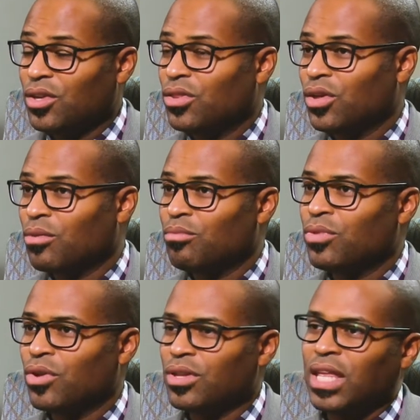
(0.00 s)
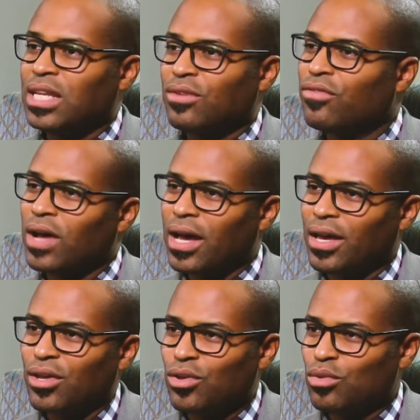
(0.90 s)
they defy
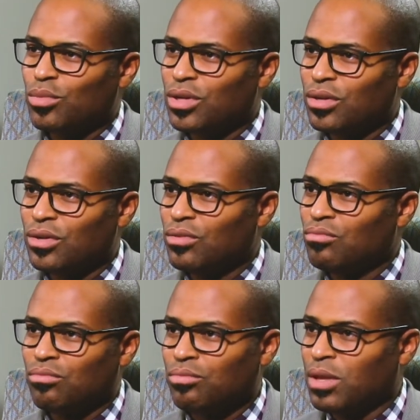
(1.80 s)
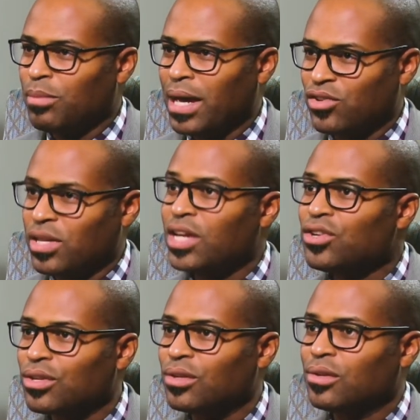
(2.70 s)
human
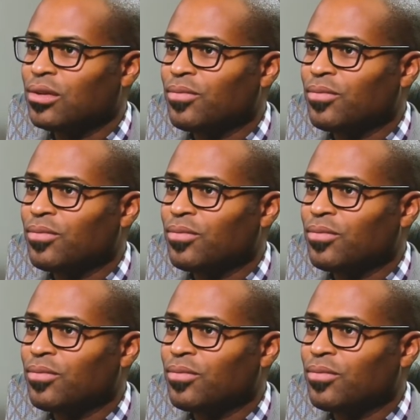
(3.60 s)
imagination.